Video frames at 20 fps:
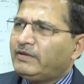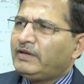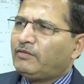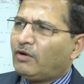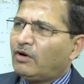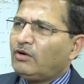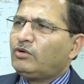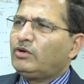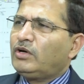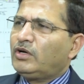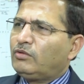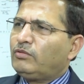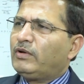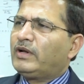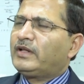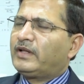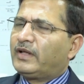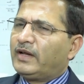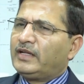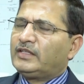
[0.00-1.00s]
We wanted to
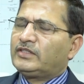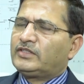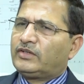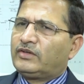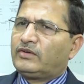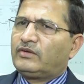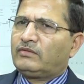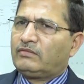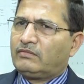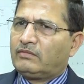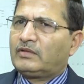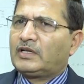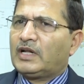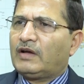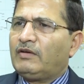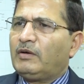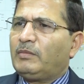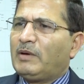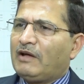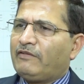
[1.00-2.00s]
encourage travel